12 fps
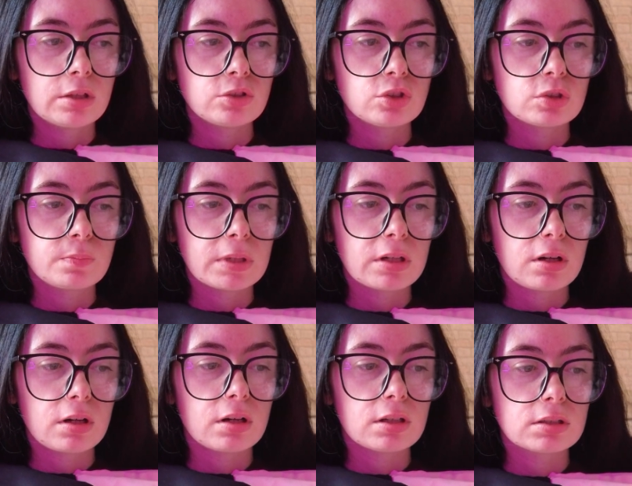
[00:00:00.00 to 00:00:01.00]
just
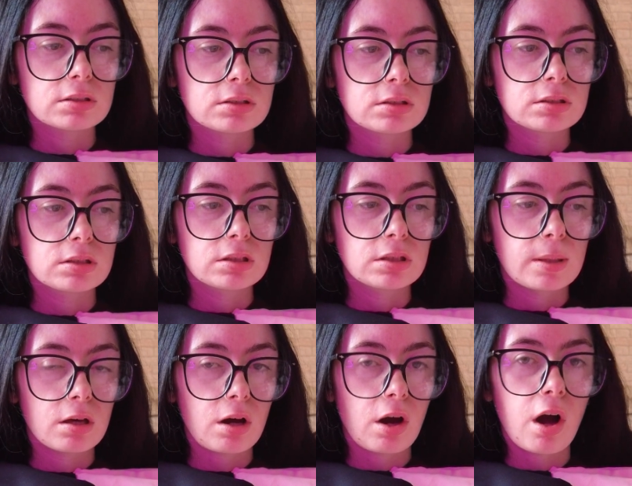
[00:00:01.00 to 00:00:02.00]
because
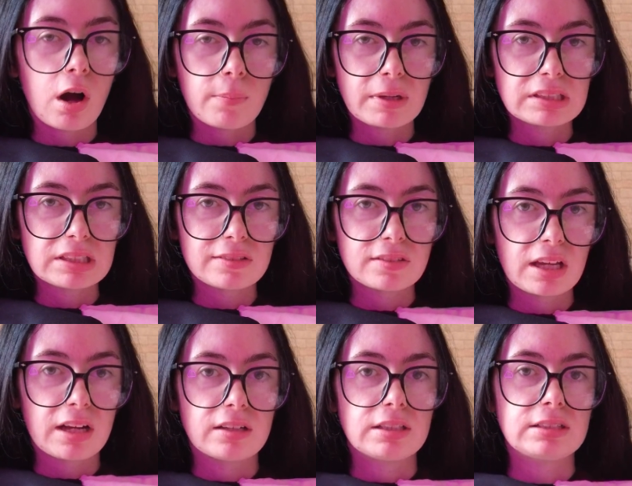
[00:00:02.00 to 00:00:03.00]
our hardback sleeves
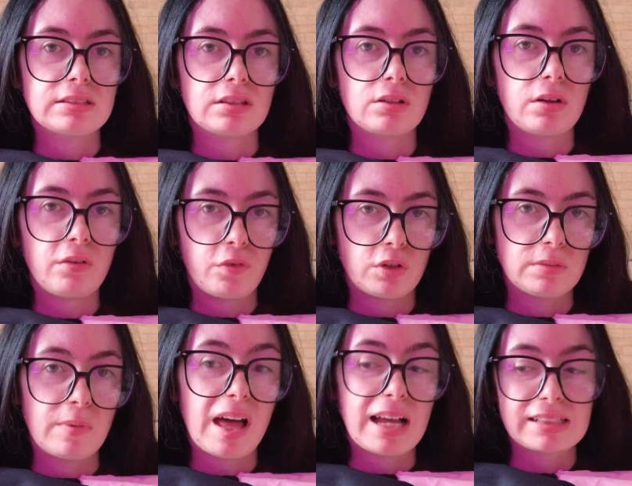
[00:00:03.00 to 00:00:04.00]
are as
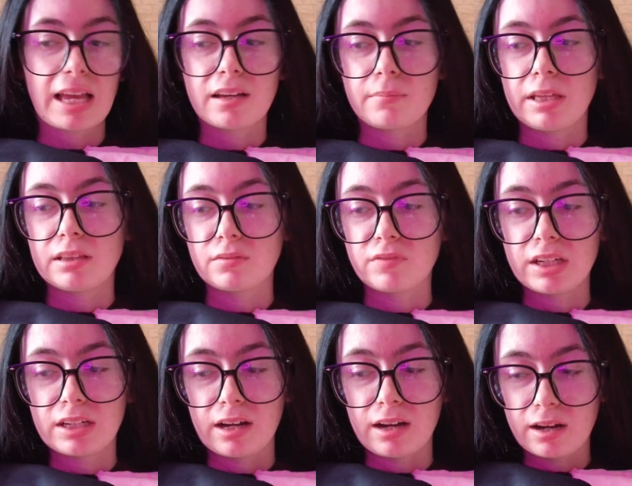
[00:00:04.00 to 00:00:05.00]
affordable as I can make them right
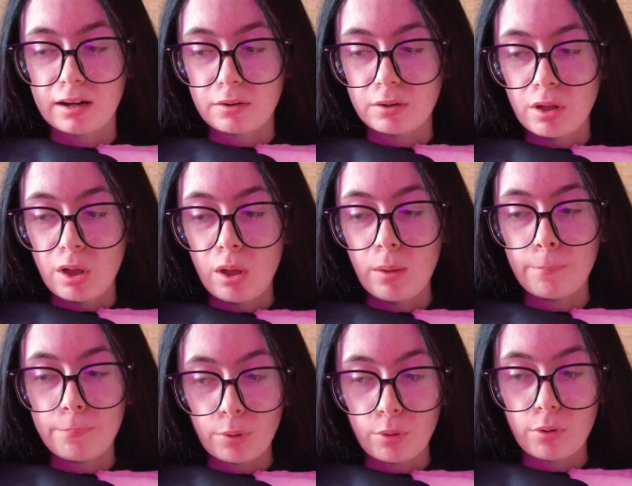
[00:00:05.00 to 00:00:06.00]
now,
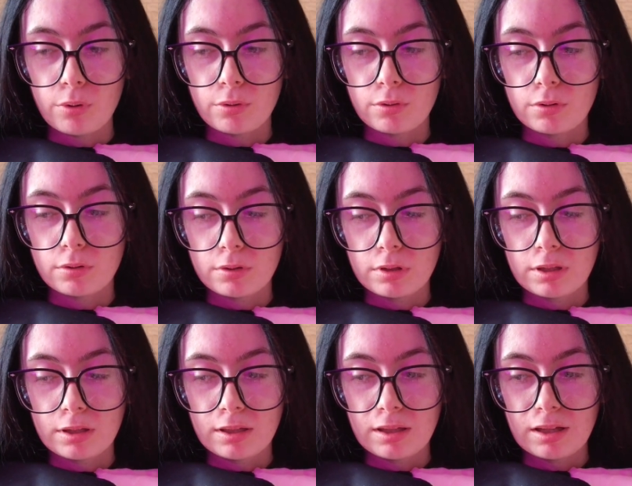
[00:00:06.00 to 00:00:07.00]
but
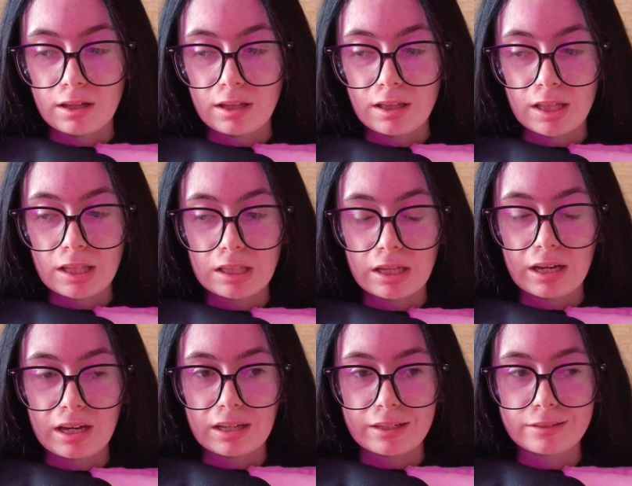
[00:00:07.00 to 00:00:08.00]

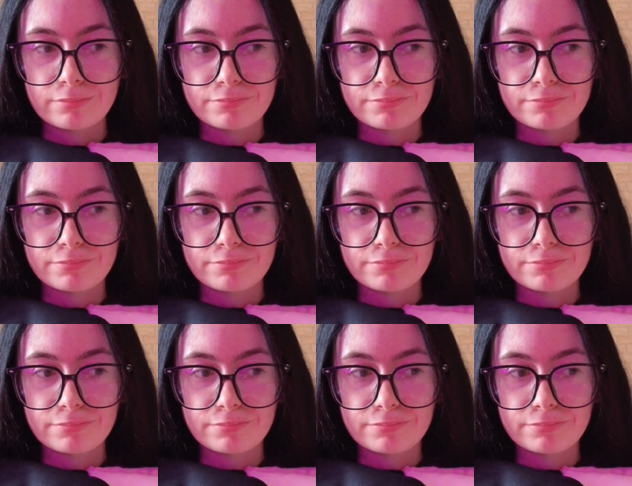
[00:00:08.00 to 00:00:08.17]
like